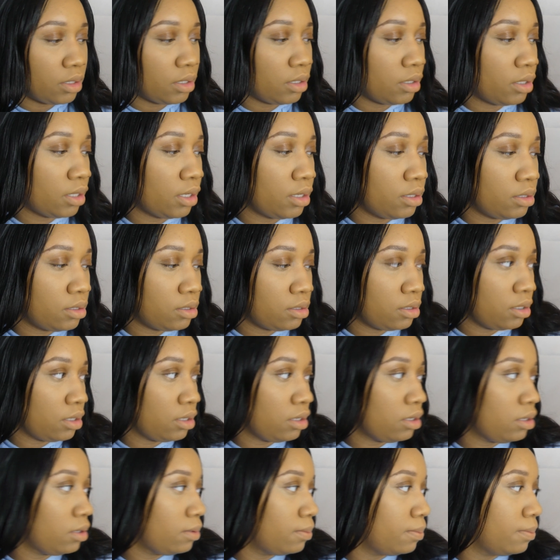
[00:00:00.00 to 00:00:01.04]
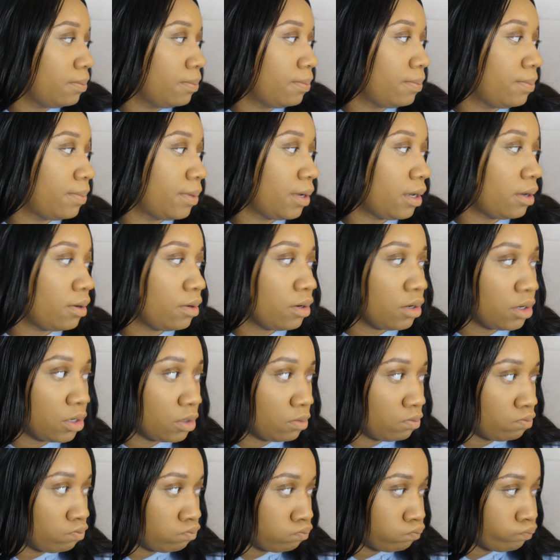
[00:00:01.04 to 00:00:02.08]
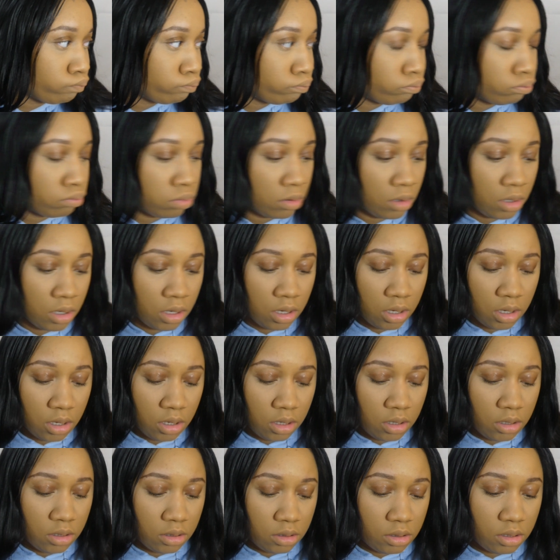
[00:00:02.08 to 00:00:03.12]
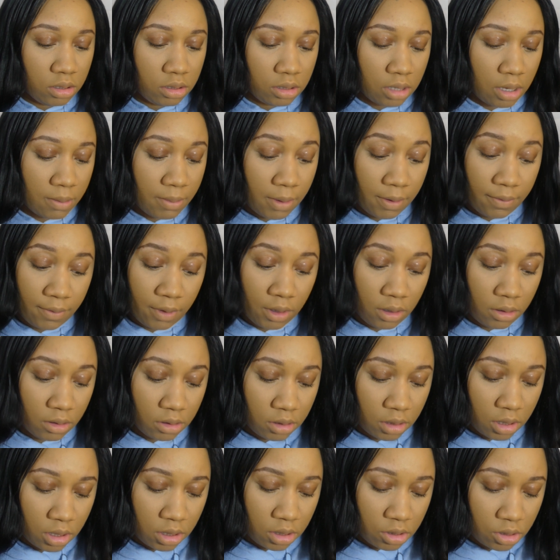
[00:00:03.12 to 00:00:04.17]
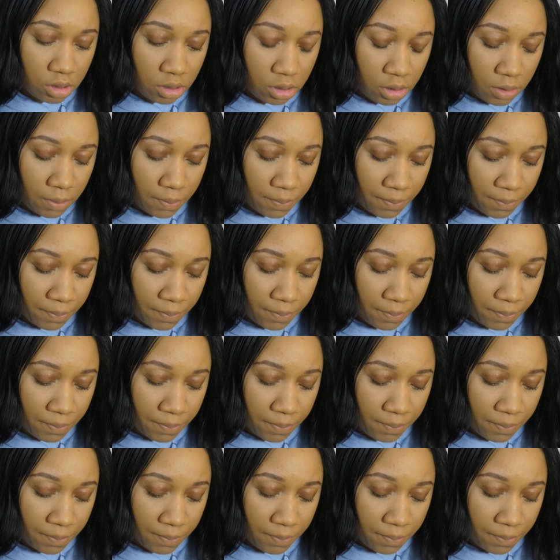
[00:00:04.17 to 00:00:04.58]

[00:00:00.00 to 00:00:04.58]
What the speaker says: that same powder to set my face, actually.